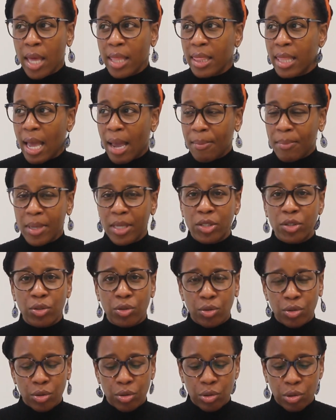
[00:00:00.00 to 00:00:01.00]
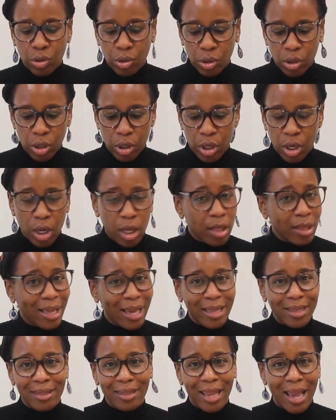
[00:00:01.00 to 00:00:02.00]
That means you just took
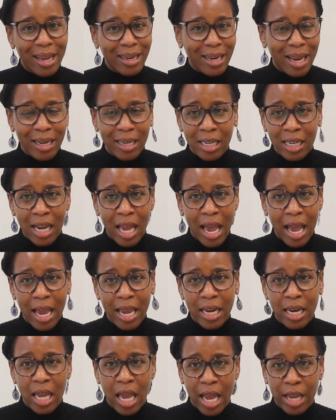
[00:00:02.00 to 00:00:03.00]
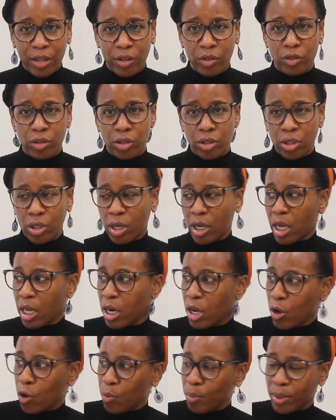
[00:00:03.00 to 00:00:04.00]
that $9.99 and you just took it
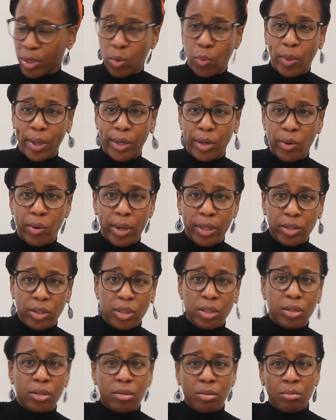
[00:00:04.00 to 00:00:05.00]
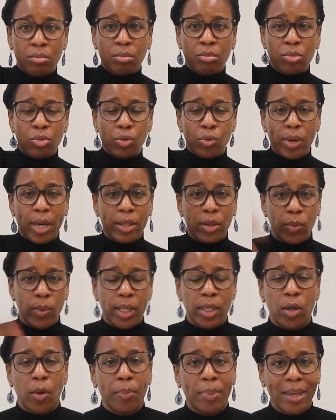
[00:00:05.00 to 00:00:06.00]
and opened the window and just threw it out the
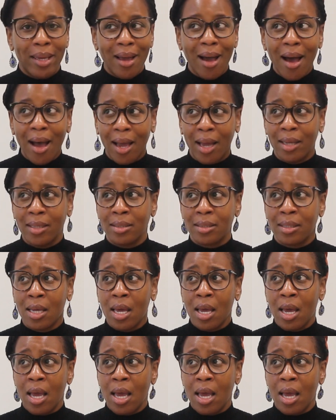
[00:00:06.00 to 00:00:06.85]
window, because